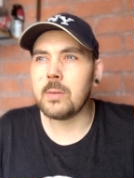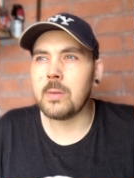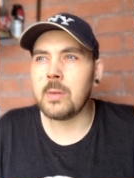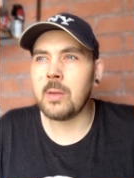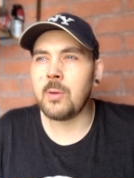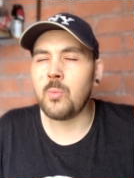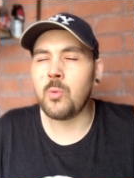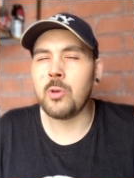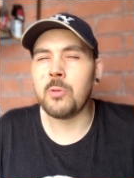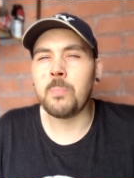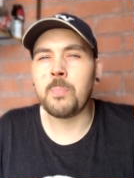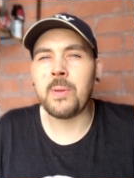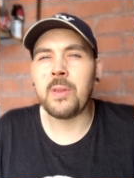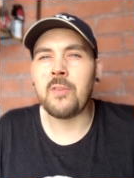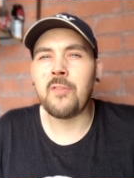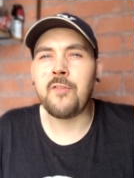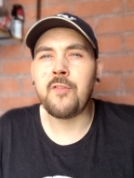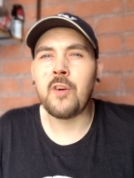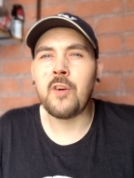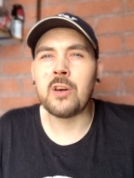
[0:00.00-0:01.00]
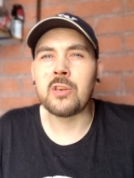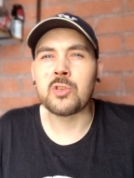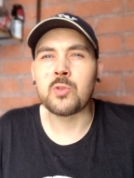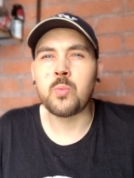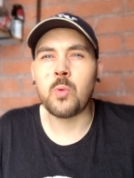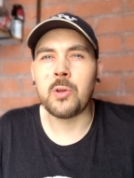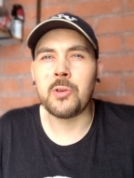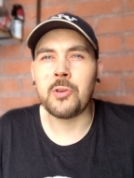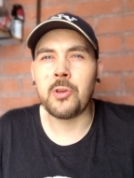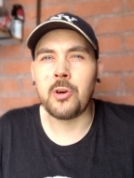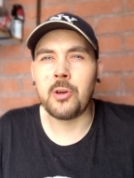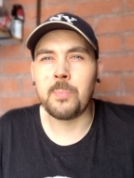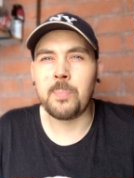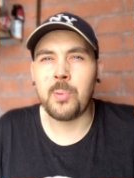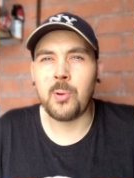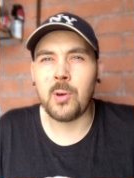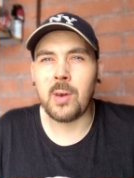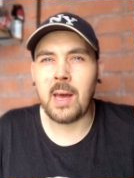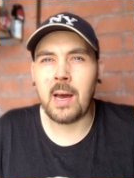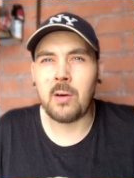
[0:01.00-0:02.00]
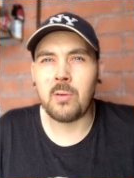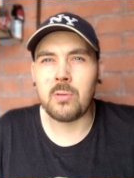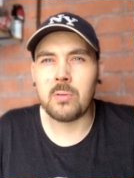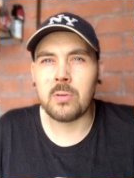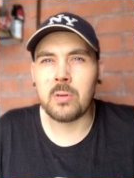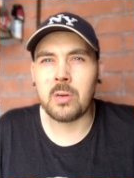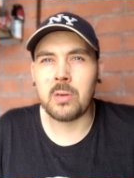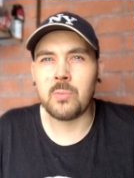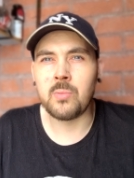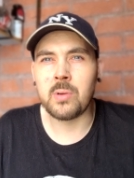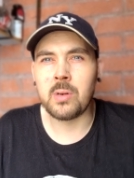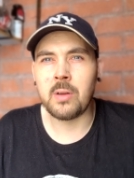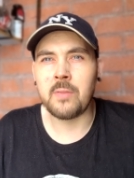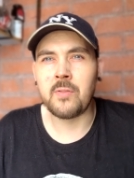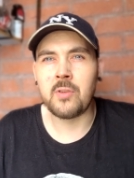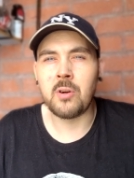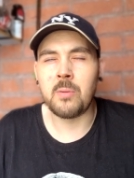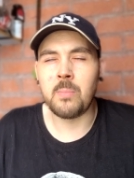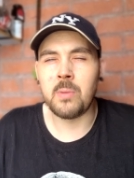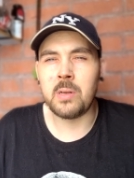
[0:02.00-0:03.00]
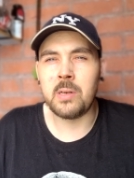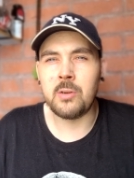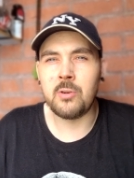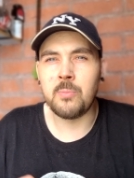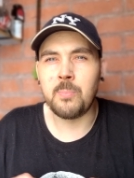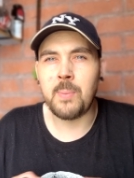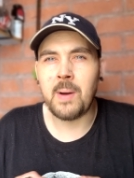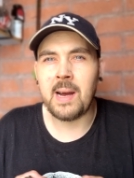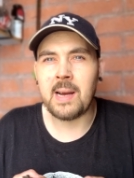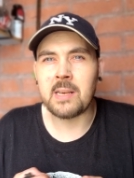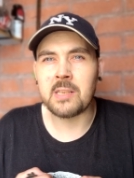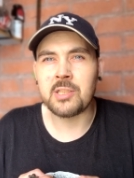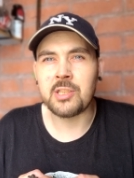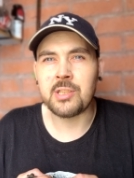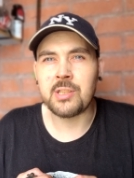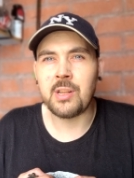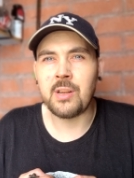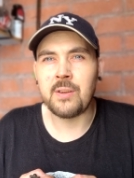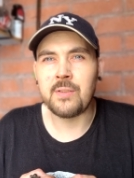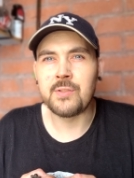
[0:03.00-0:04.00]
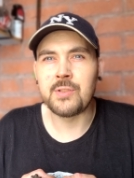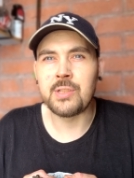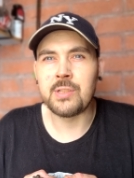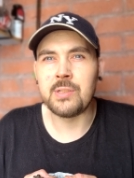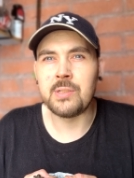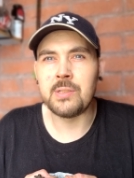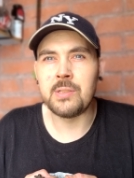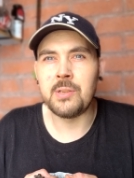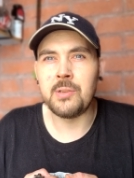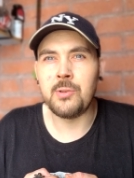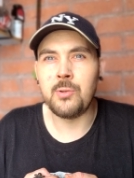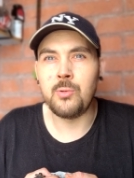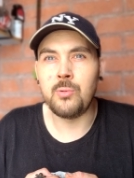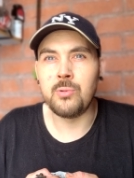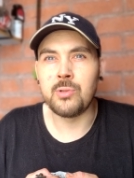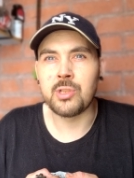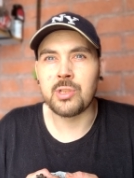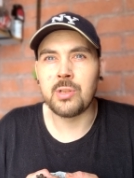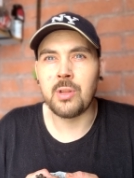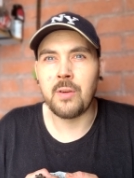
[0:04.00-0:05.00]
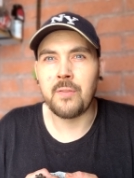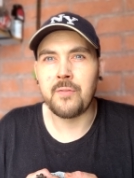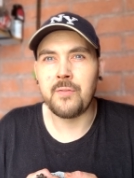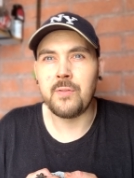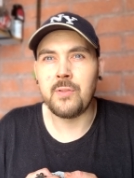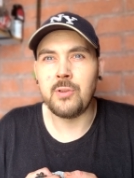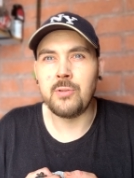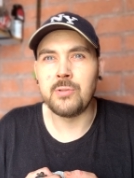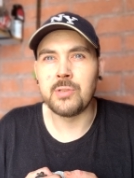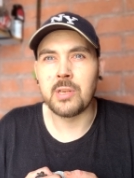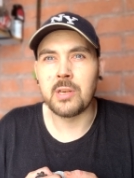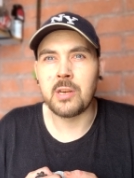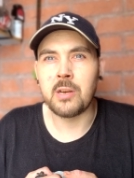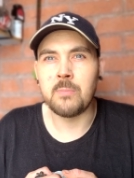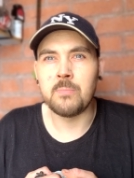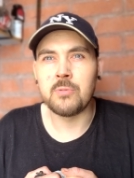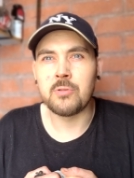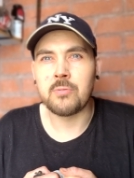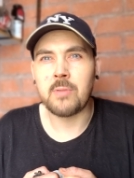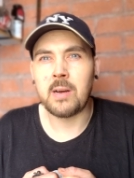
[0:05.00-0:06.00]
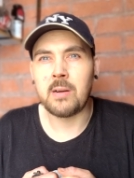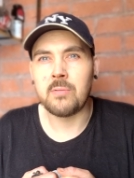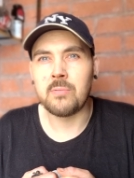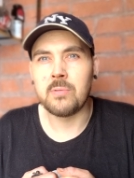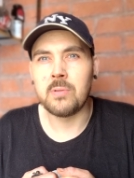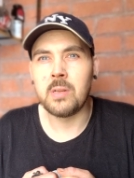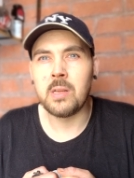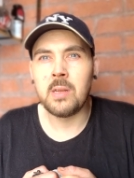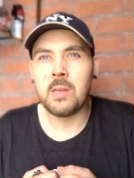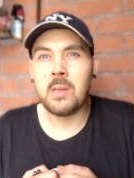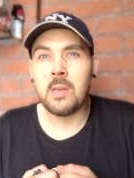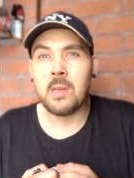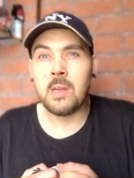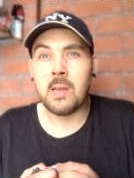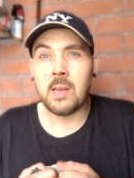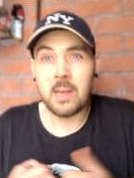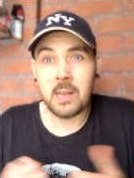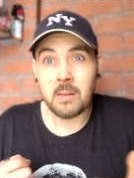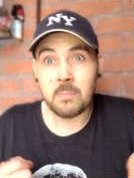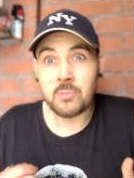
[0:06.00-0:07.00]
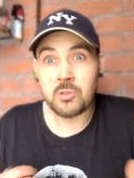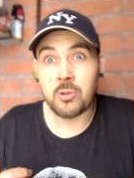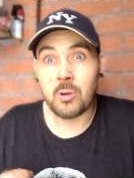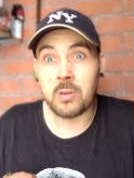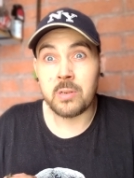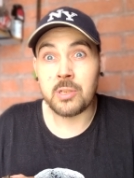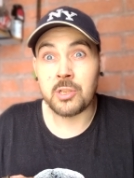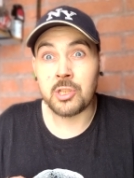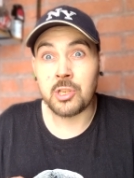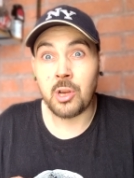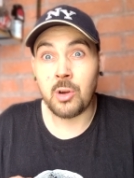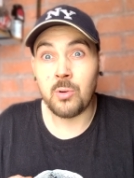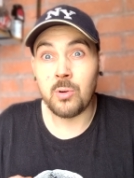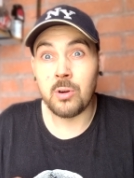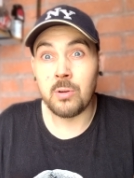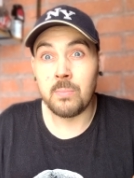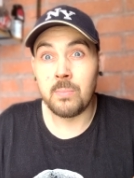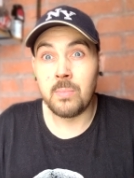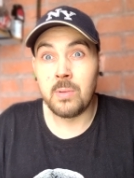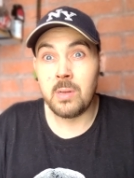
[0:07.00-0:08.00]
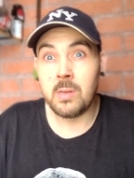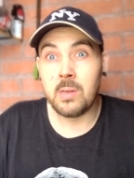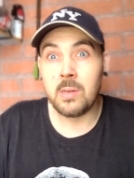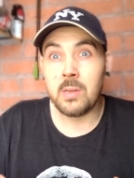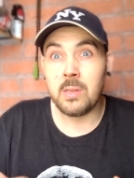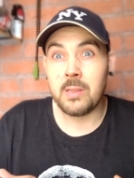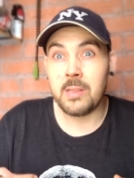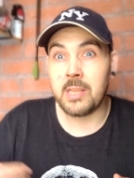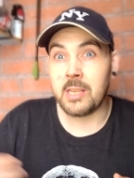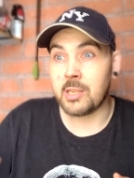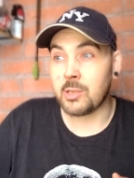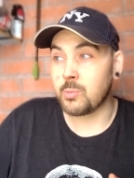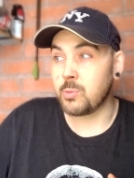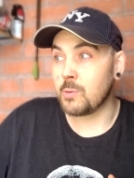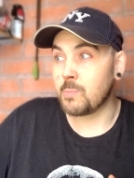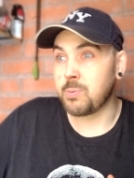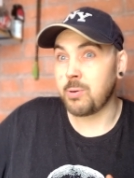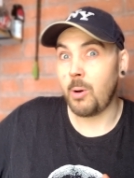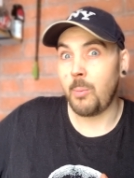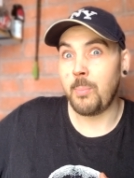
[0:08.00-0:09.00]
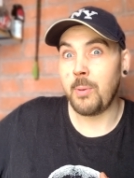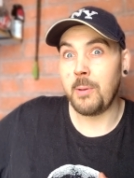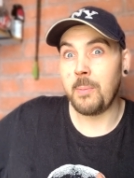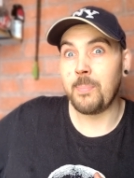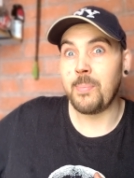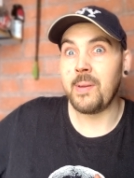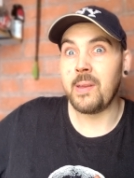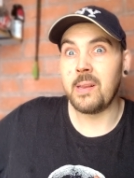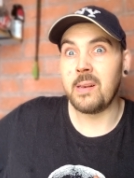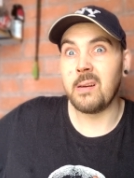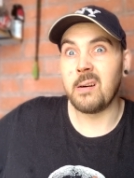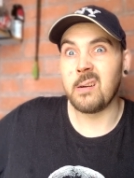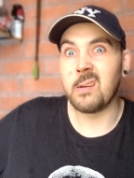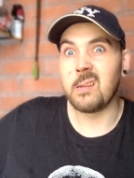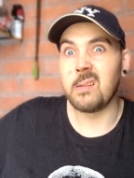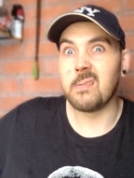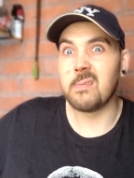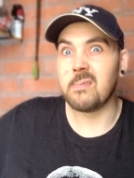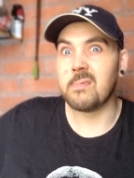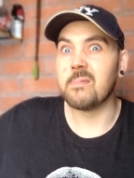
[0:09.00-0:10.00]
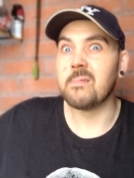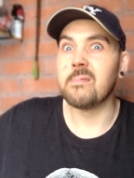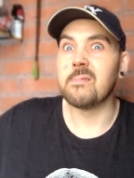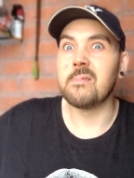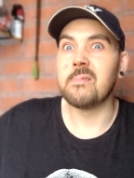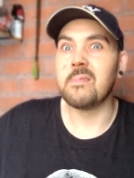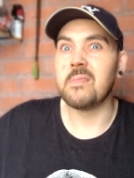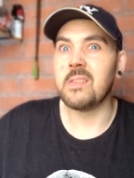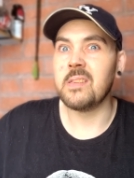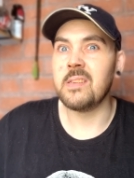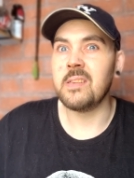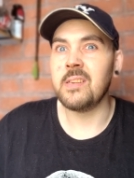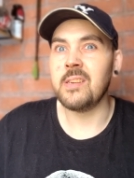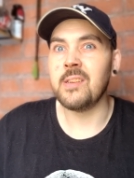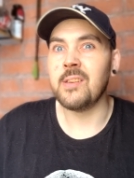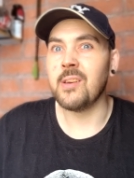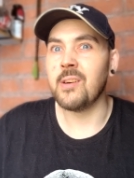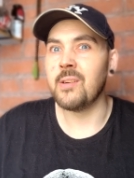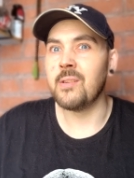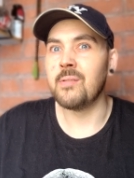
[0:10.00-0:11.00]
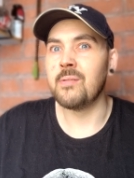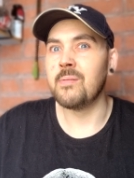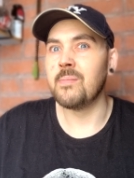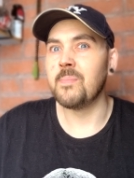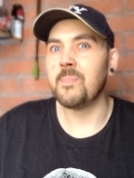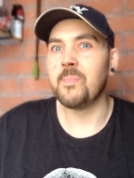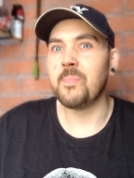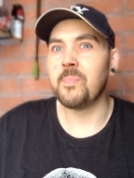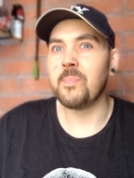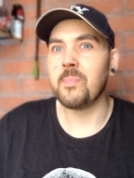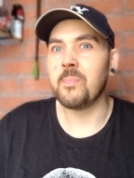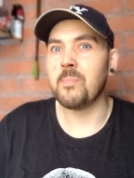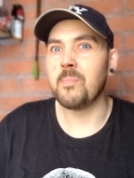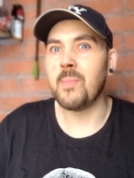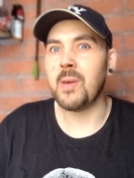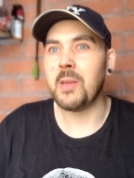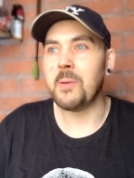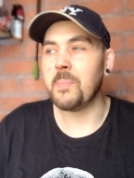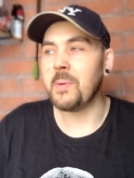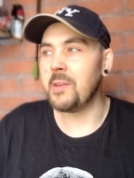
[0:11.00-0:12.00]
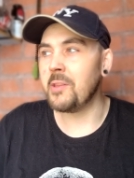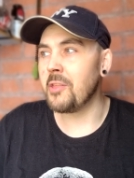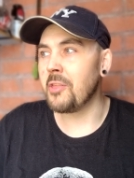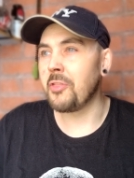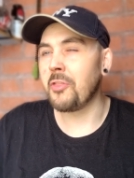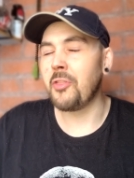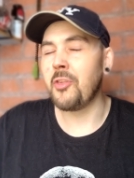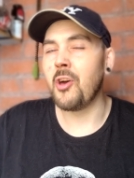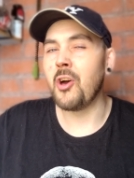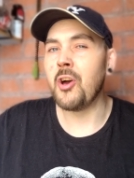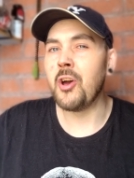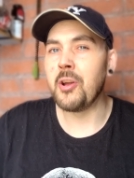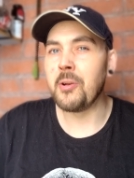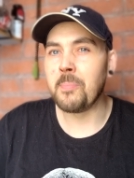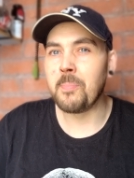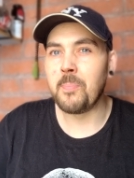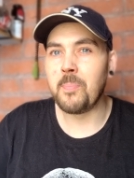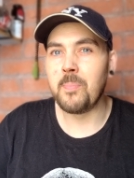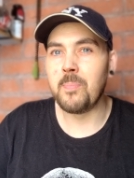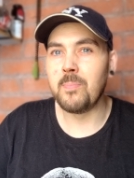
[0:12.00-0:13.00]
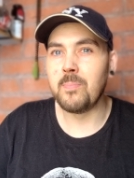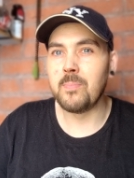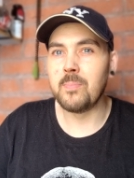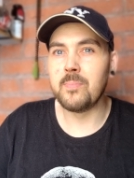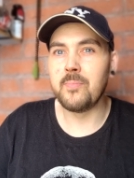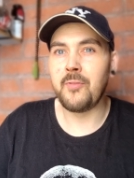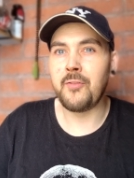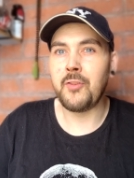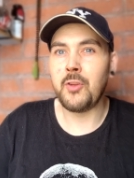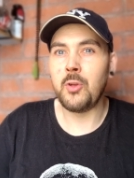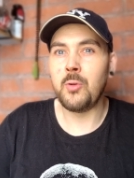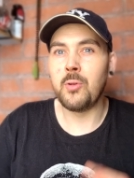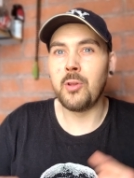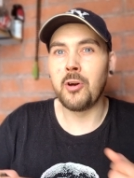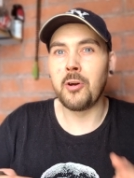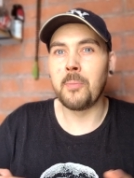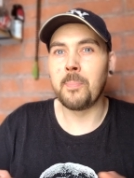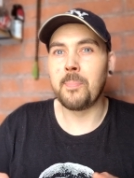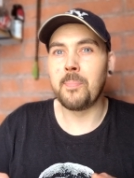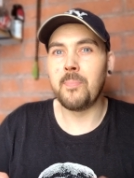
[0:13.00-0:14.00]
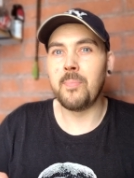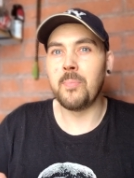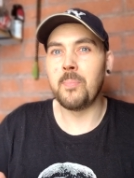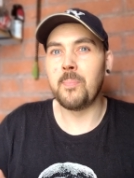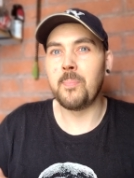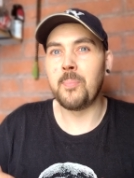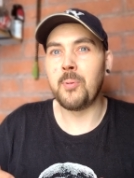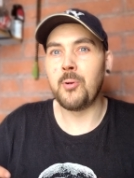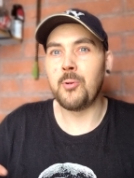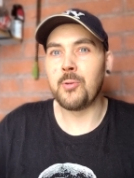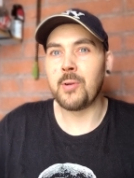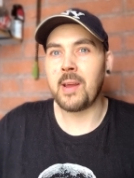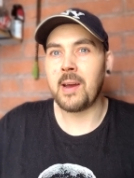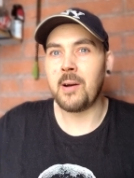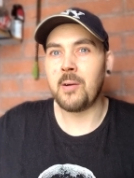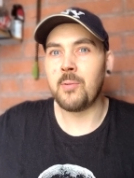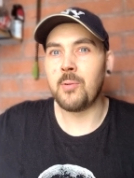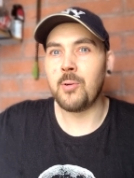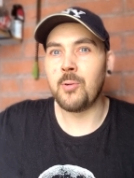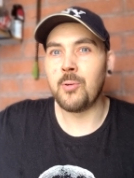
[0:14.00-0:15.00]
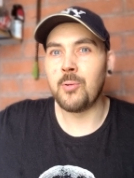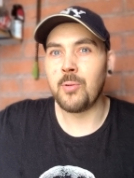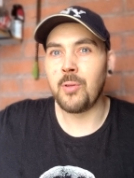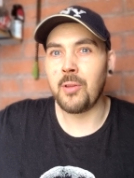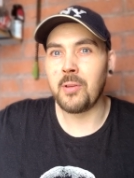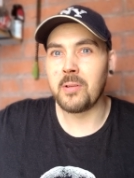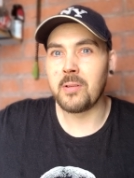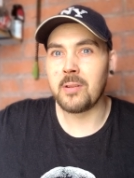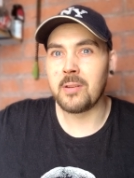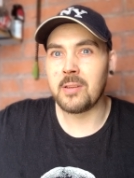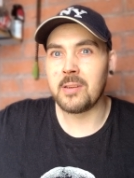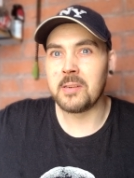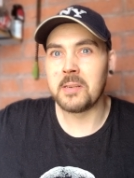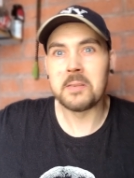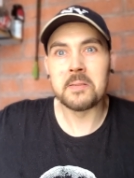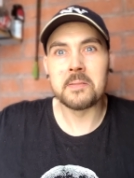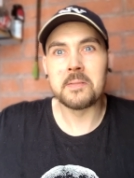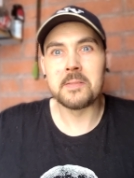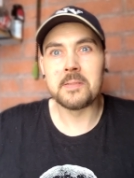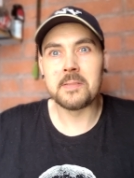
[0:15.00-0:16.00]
it wouldn't be the first one that I pull out. Like when I've got my little bag of snuffs and the new snuff user comes around and I'm trying to show them, this would probably be like, you know, maybe the third few that I pulled out, or the, the